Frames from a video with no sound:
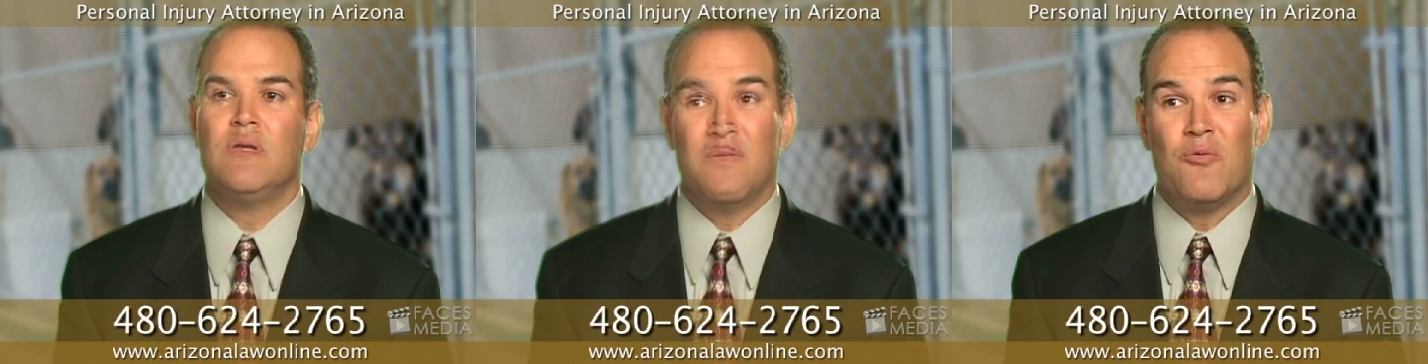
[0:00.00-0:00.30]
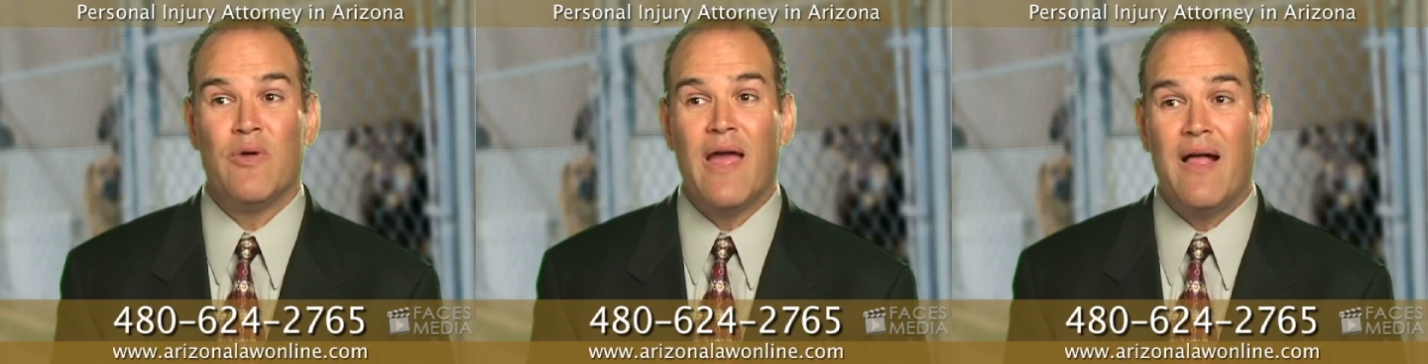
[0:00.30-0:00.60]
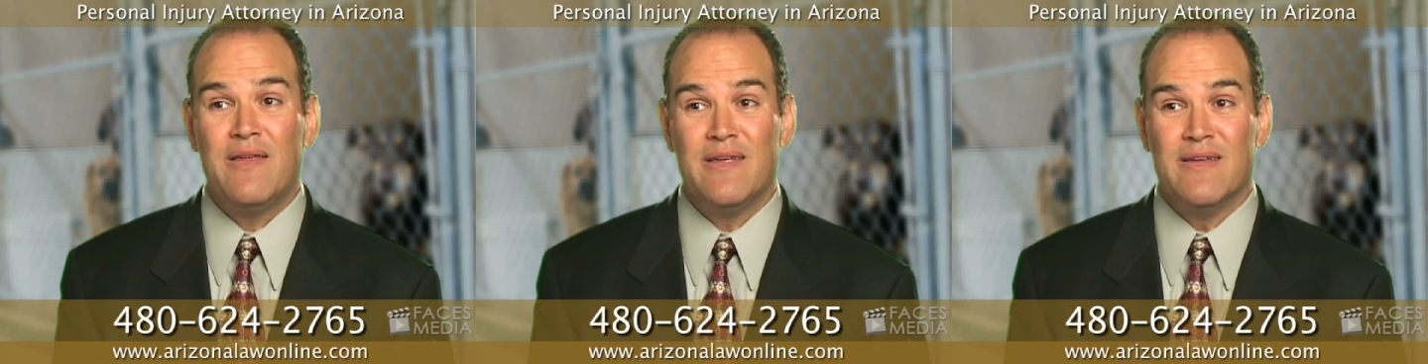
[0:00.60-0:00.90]
The
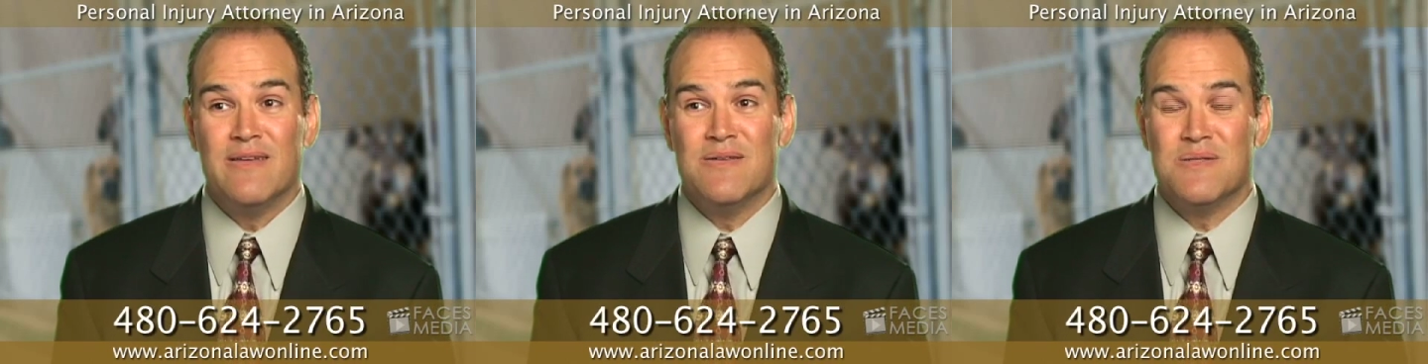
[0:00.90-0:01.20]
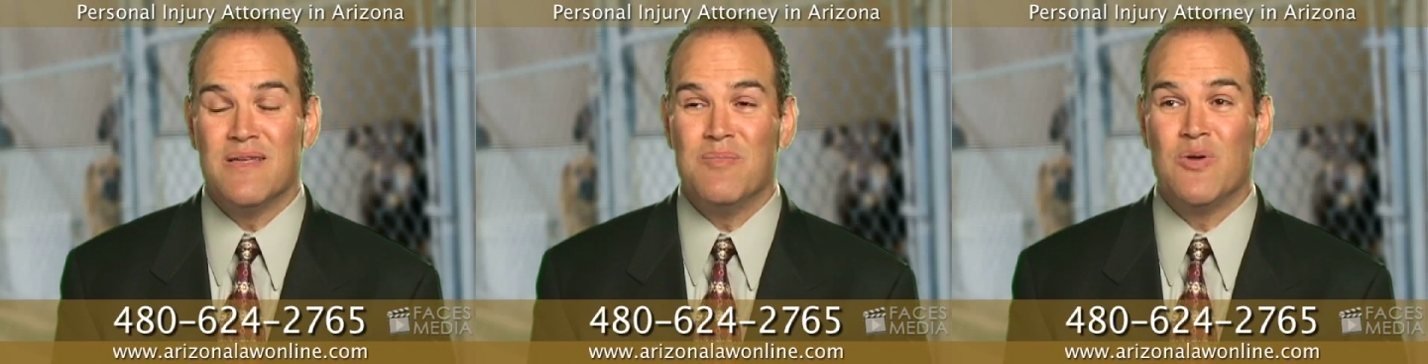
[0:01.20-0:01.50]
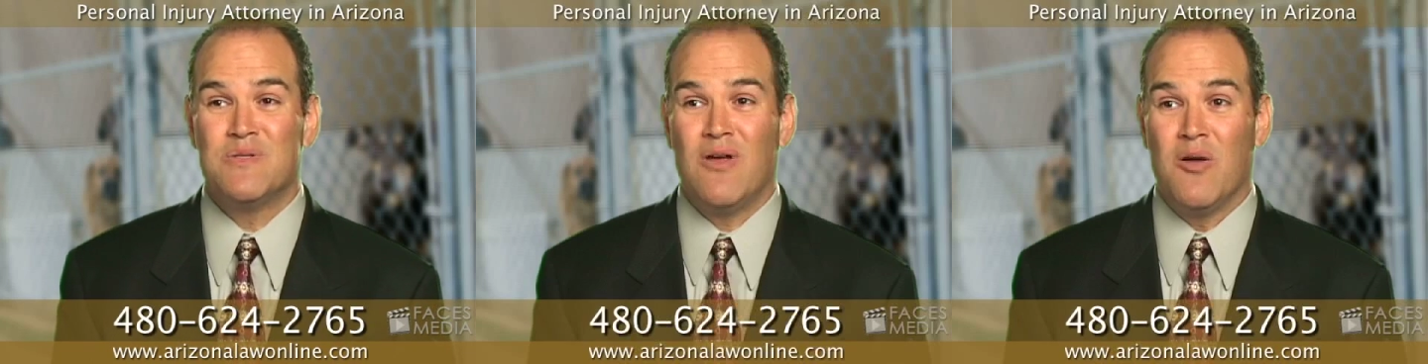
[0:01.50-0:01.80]
reality is that
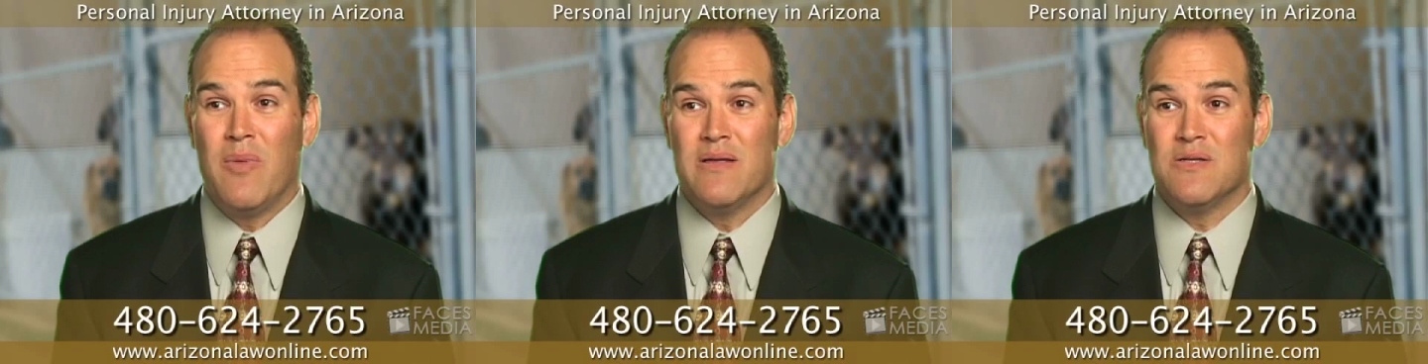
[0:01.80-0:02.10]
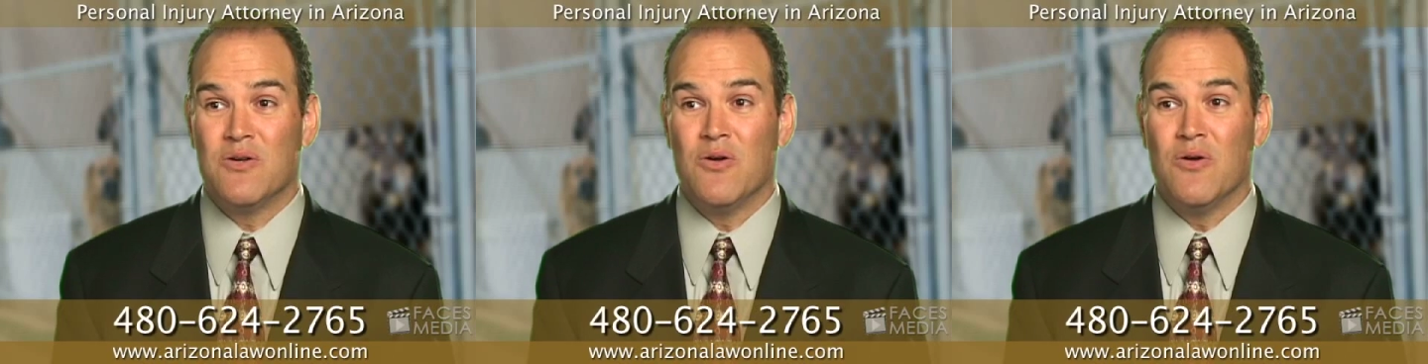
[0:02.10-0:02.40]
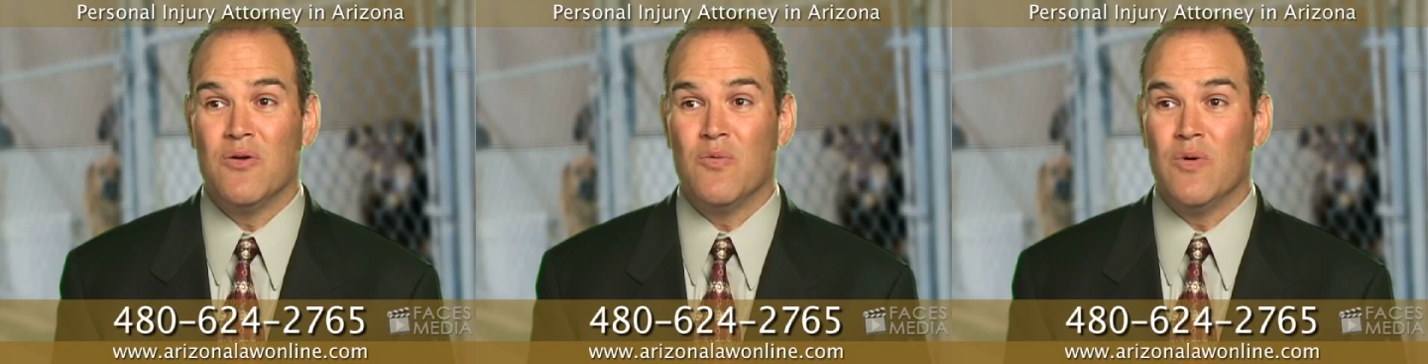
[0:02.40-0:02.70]
most dog bites
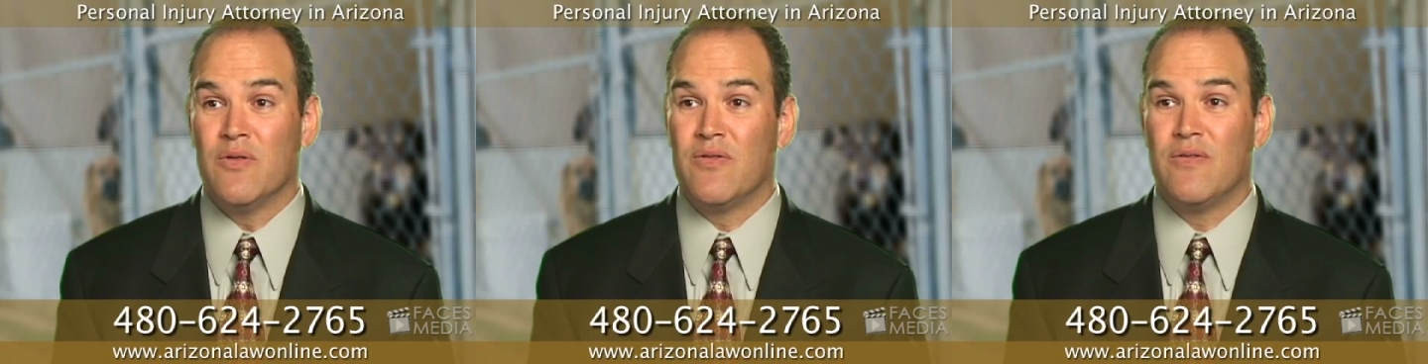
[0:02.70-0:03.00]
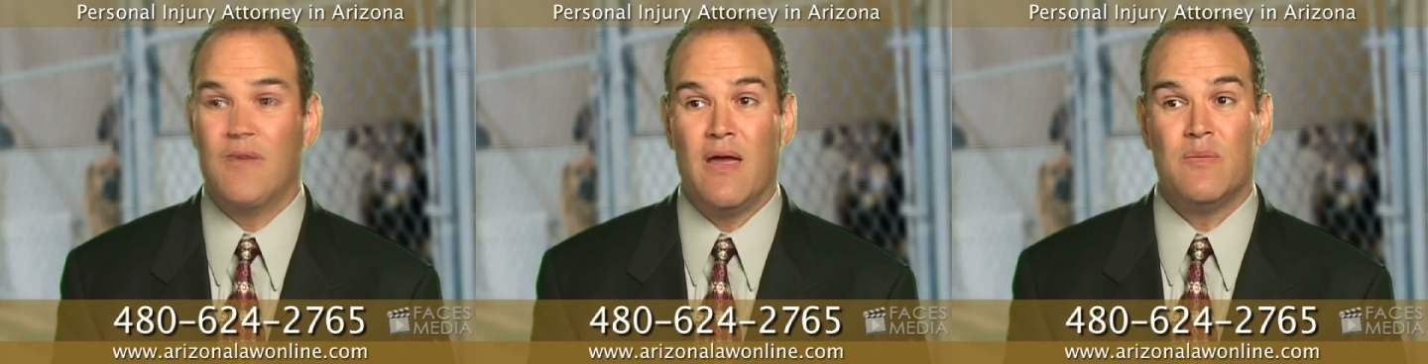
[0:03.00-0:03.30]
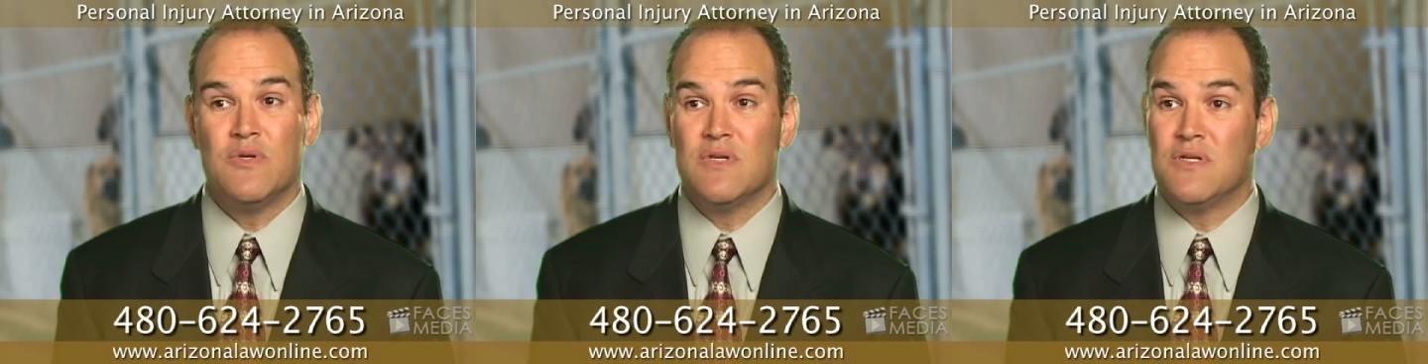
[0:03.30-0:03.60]
occur with
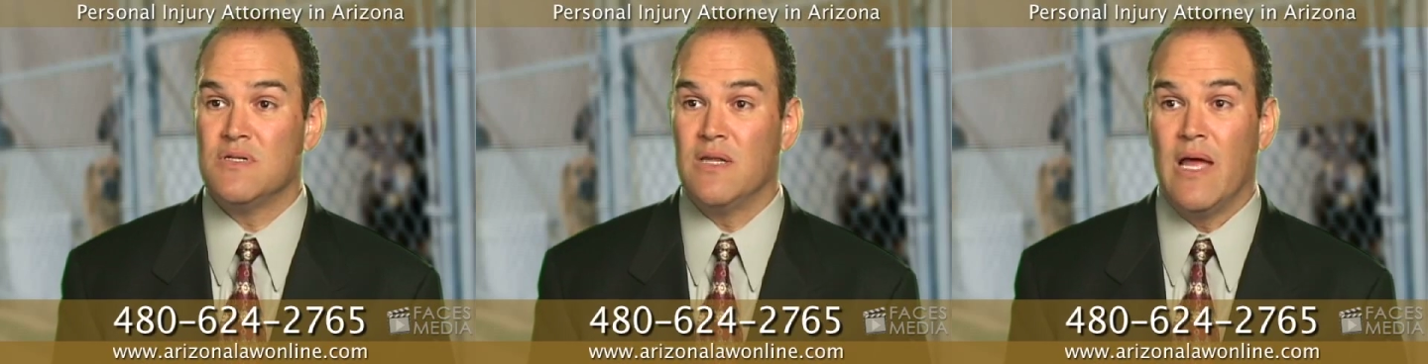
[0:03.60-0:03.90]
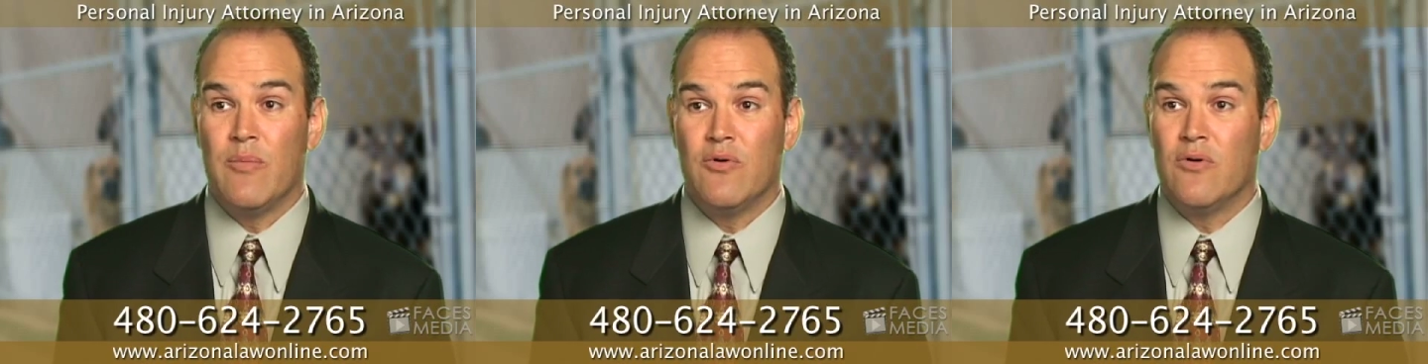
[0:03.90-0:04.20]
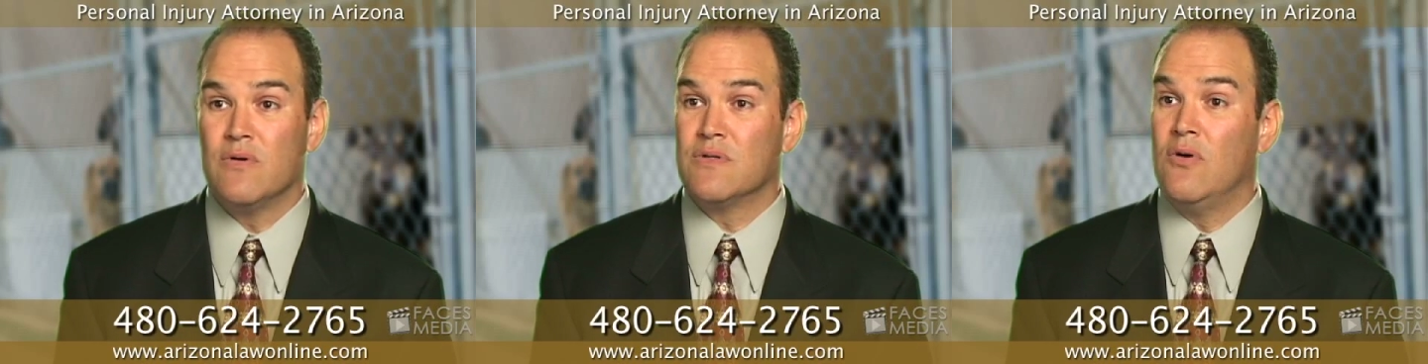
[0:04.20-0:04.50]
animals such as
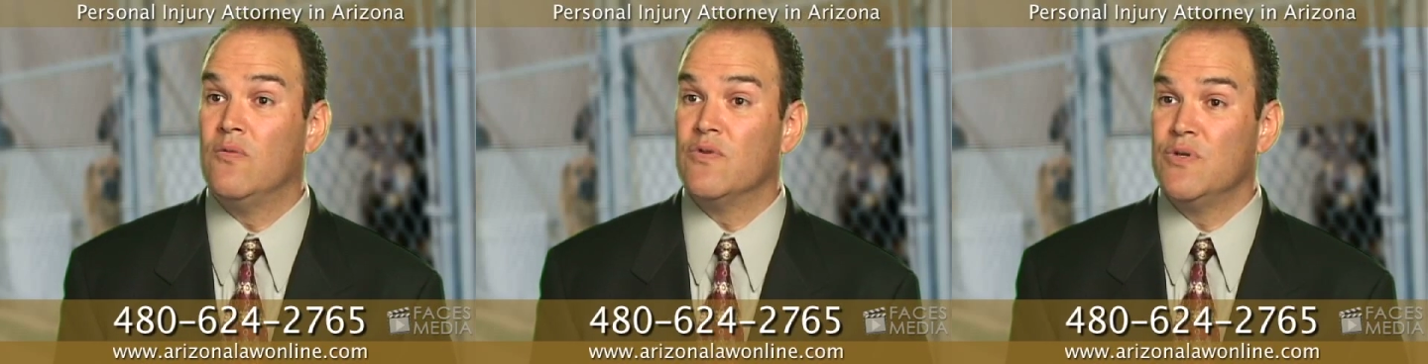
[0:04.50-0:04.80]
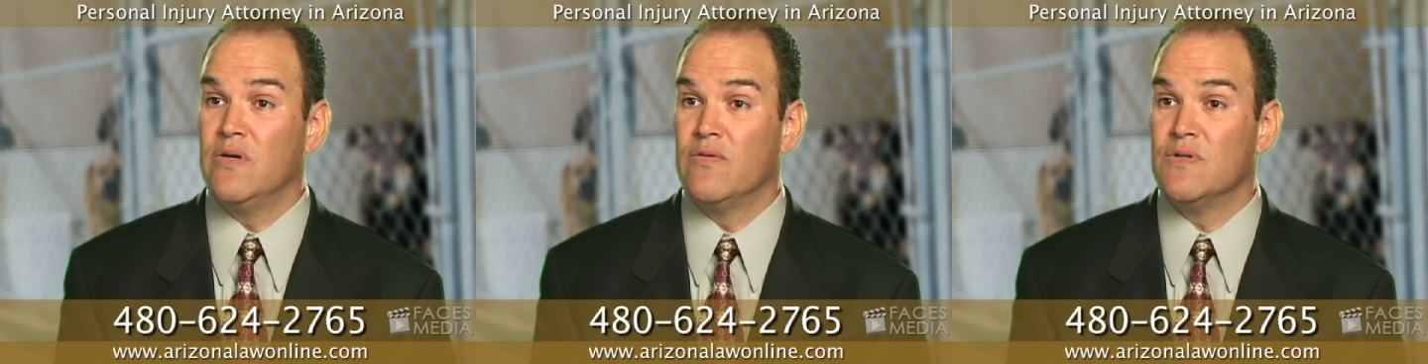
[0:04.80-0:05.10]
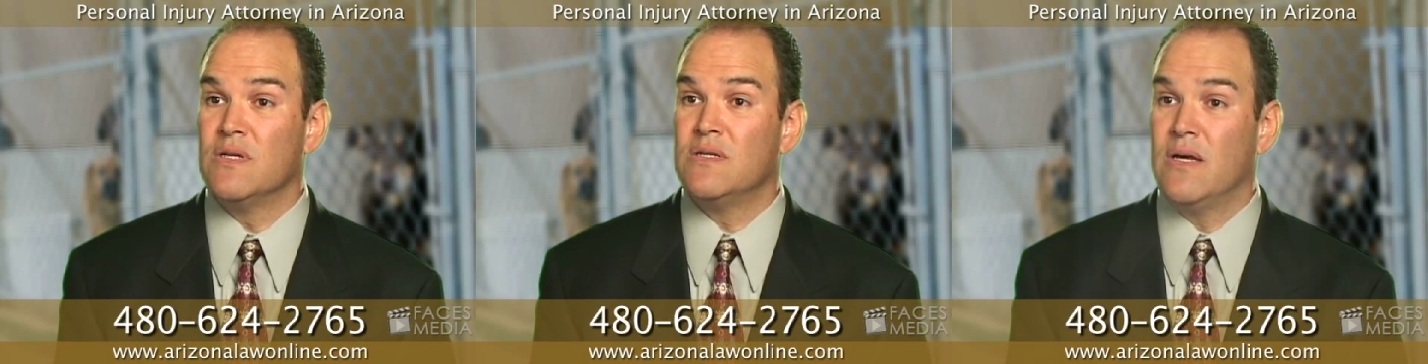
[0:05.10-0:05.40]
Labradors, Golden
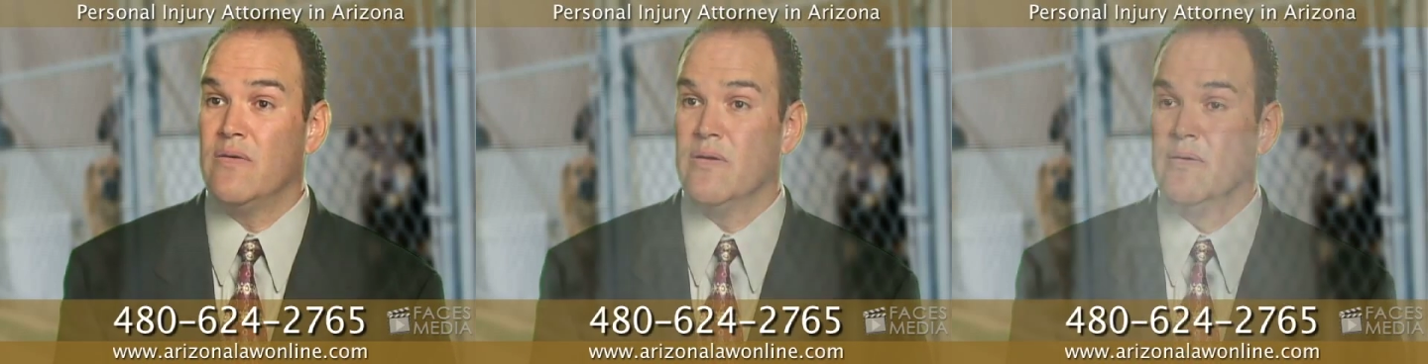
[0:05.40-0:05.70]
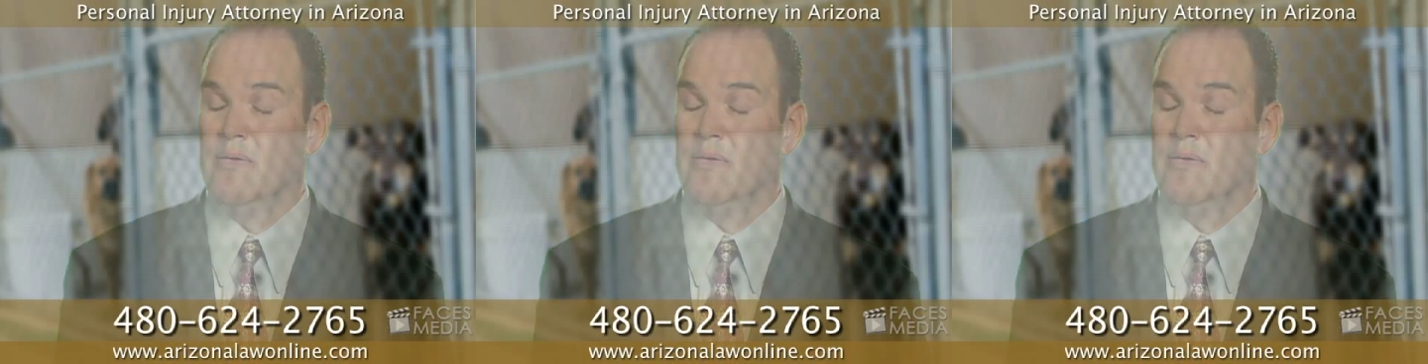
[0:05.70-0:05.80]
Retrievers, etc.